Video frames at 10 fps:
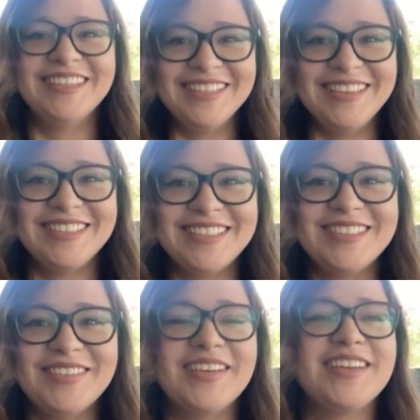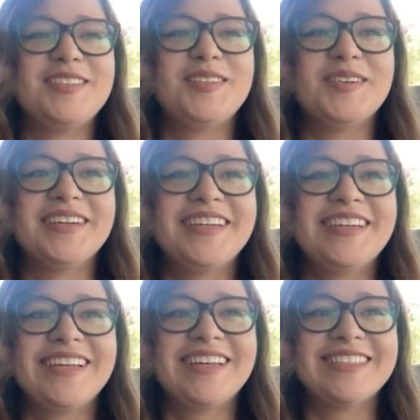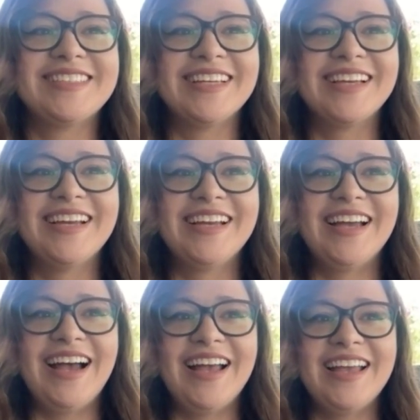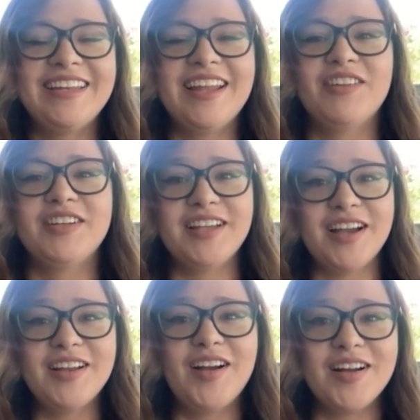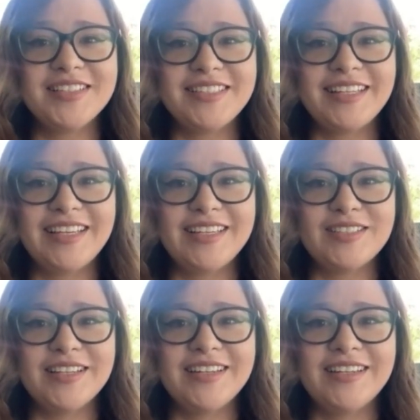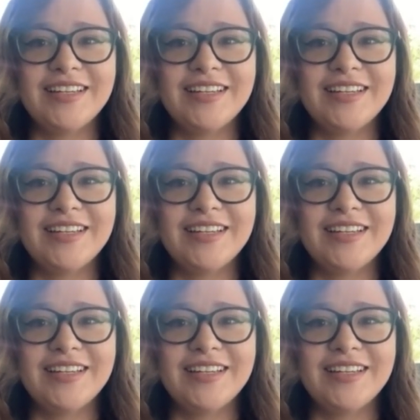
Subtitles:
This is a funny story, because I had never done a constellation.